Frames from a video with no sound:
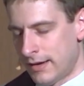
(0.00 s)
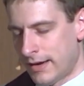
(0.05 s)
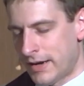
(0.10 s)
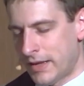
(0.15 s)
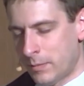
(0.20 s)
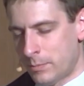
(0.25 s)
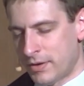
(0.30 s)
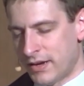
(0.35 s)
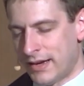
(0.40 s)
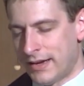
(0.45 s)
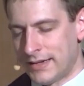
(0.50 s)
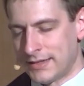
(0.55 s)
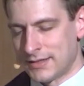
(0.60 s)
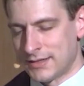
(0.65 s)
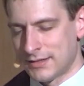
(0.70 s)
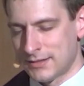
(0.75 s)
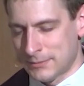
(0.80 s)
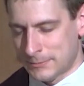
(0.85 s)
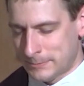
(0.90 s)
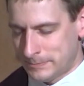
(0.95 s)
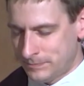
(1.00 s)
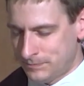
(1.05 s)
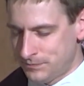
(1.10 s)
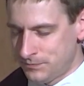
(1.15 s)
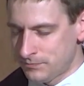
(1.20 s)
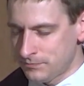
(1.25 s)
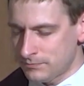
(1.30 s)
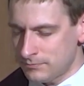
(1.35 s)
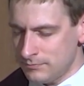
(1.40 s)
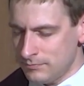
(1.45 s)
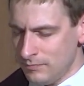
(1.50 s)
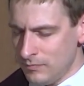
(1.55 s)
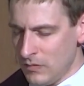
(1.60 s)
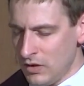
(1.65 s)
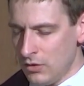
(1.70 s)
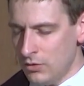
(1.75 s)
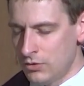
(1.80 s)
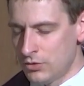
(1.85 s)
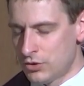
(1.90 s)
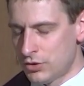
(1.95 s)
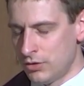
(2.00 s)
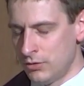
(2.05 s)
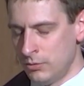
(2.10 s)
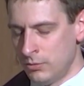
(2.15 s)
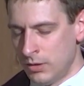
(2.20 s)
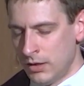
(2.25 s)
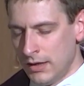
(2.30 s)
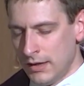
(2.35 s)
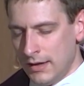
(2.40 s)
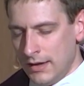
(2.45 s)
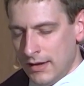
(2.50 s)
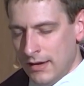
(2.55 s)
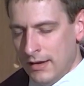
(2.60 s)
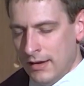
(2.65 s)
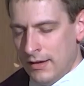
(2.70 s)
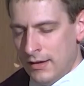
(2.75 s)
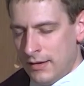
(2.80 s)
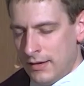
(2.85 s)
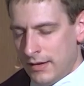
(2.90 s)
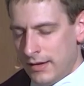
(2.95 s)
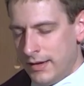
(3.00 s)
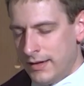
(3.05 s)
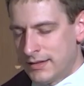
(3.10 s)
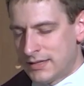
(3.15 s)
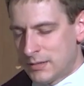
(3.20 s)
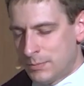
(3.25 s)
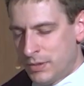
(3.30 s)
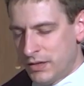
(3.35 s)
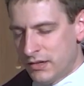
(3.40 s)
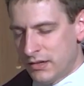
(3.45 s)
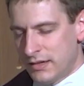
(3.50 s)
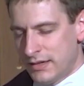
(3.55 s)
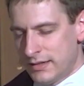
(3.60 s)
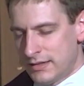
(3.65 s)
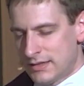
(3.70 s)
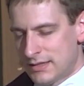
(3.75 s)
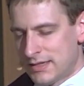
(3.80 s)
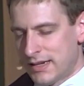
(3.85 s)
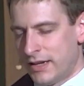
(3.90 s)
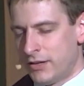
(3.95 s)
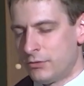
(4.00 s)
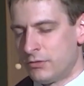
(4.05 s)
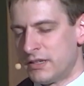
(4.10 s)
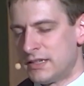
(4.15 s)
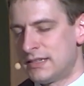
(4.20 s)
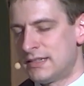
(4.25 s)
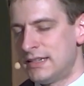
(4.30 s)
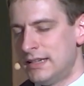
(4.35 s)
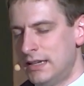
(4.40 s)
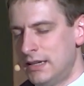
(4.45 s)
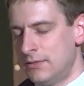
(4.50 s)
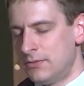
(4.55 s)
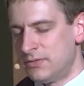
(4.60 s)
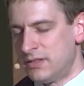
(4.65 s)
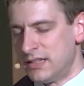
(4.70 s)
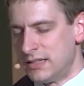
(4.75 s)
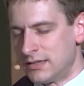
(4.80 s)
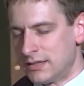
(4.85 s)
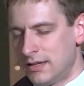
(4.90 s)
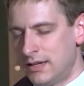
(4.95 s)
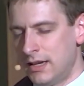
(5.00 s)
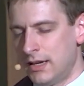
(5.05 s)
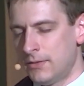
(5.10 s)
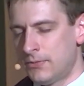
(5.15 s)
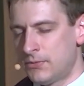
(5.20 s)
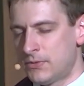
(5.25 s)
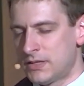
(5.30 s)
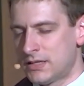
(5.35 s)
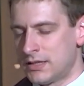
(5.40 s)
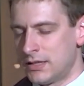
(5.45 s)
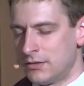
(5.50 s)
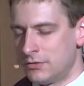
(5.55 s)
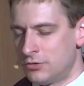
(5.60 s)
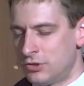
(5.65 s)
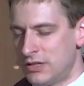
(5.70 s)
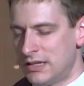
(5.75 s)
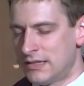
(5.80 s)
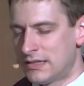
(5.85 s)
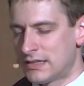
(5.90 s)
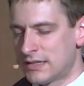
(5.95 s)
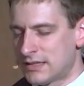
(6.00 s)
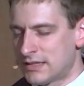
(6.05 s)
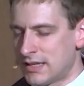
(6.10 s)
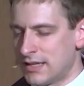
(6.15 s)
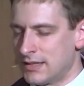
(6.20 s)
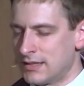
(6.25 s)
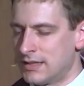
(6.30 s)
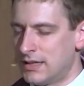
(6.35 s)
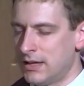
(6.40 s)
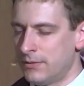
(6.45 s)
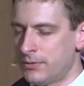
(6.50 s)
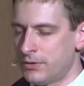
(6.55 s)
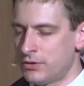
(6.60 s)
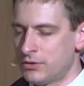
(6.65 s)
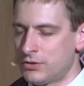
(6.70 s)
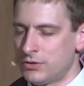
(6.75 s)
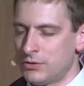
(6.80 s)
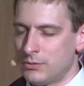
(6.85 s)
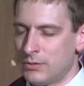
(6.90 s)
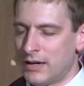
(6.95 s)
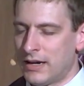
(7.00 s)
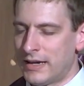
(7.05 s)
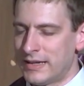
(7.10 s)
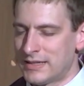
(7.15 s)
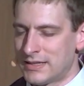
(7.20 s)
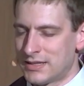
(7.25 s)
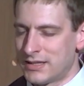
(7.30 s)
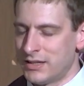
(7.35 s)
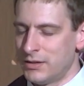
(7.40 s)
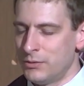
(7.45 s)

Help us to experience and receive these gifts that Jesus has given to us, that